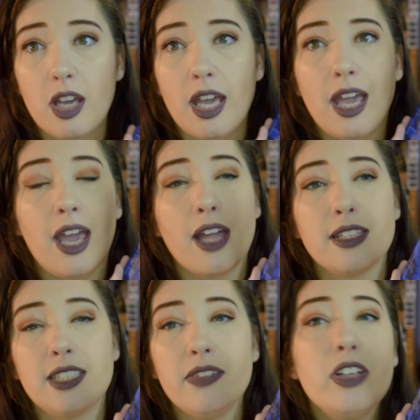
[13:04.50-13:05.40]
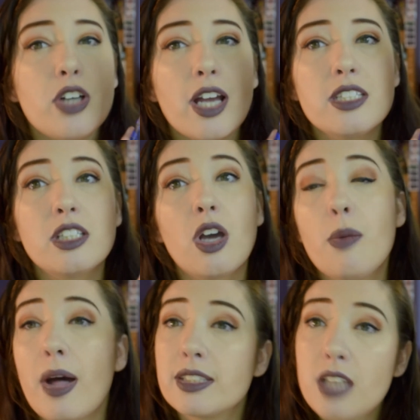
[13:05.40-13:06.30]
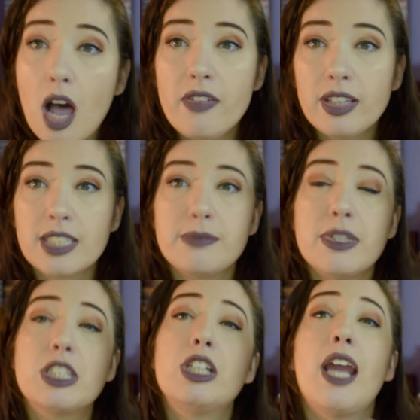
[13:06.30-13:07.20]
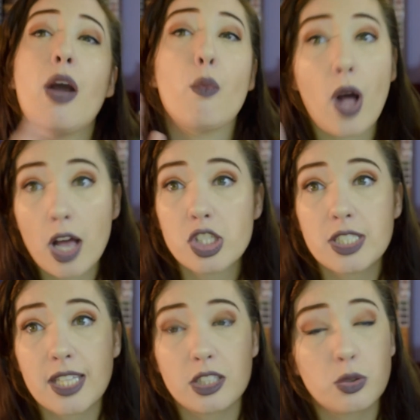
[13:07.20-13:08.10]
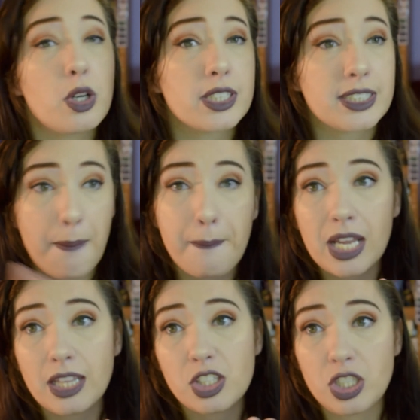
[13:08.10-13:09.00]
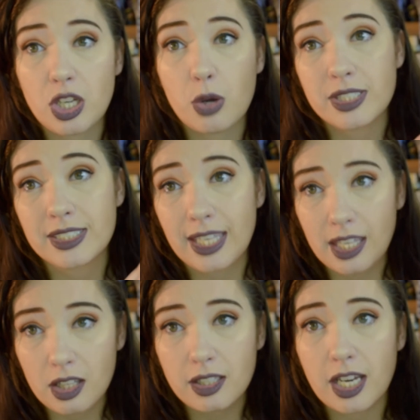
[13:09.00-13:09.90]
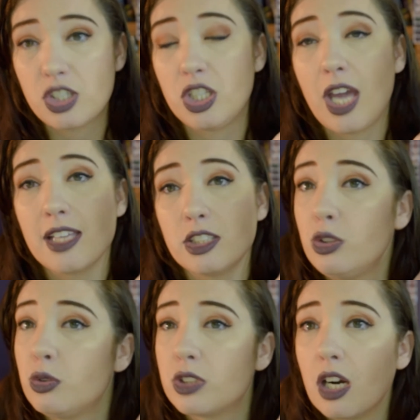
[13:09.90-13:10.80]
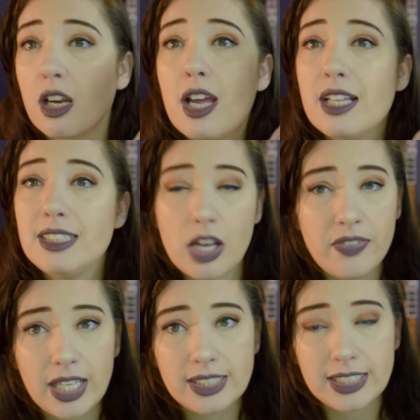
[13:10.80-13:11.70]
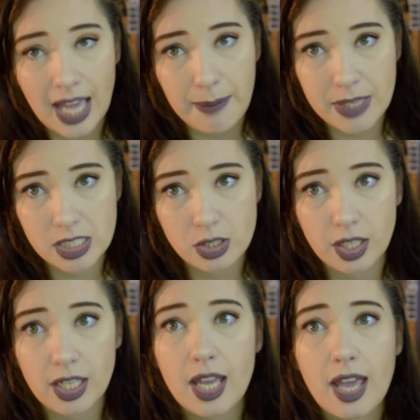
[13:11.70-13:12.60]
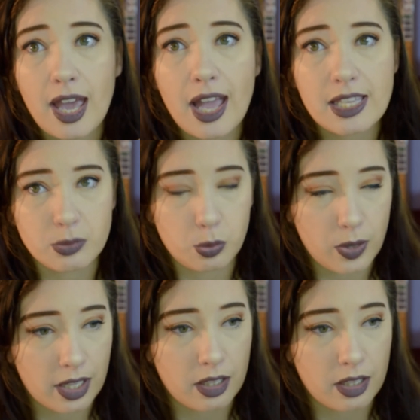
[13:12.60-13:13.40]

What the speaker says: And Stevie tries to go about solving this mystery, and while she's at the school, somebody that she knows is killed, and she has to start delving into that mystery as well.